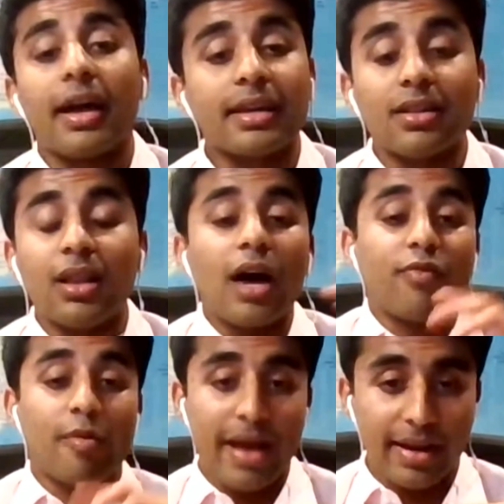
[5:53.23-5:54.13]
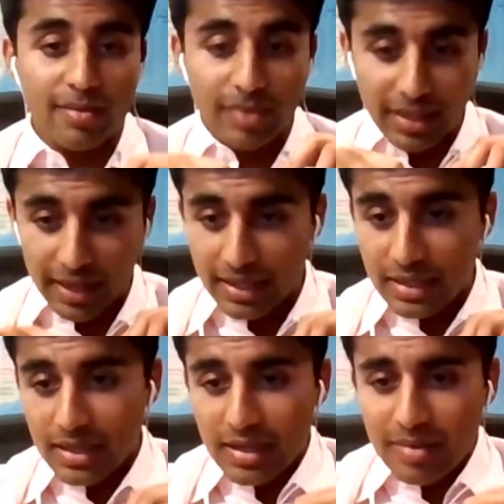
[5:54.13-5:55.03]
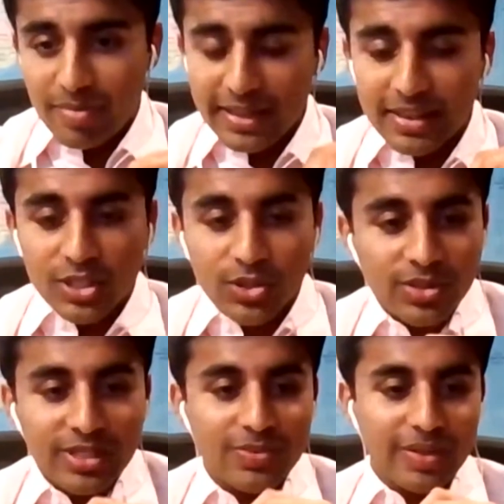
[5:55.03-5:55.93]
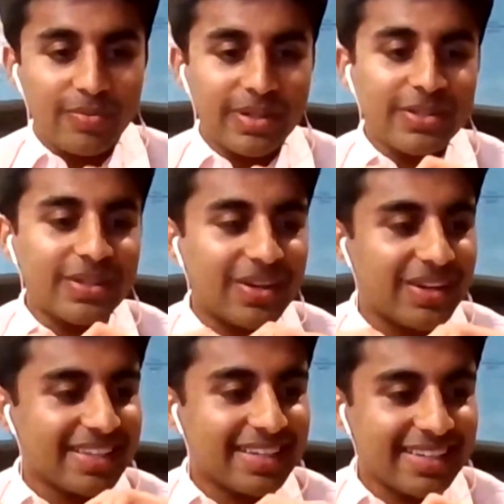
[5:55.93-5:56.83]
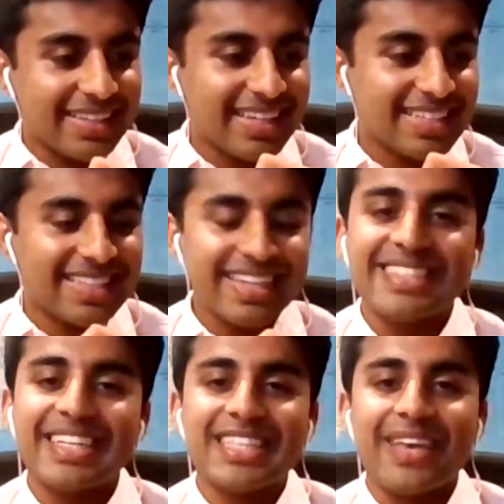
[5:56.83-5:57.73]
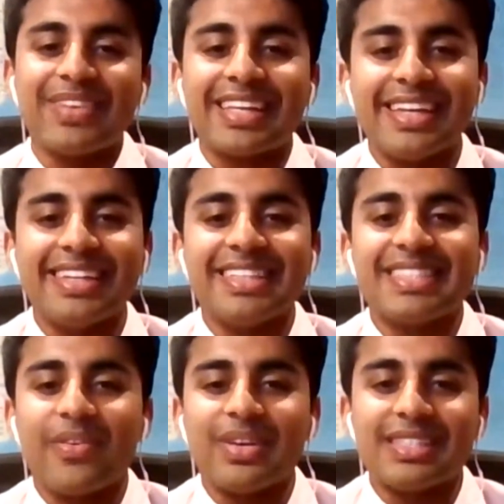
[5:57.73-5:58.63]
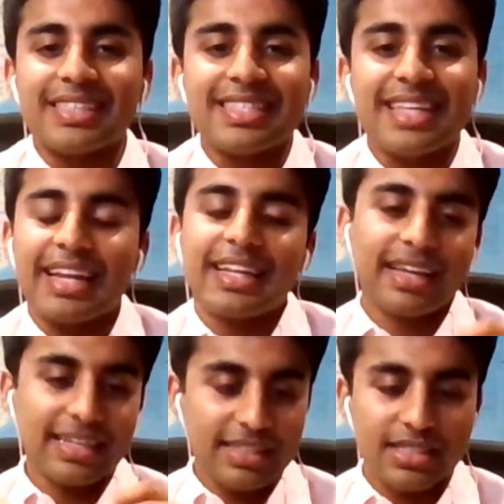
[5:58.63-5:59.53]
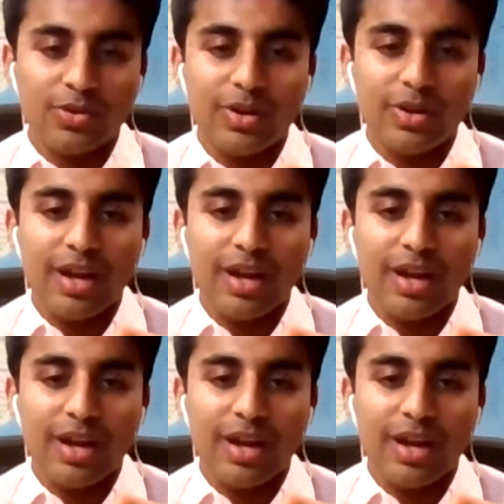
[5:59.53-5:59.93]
I can laugh about it and be like, but I think the truth is when a year 6, year 7 kid and someone says that, and I guess it still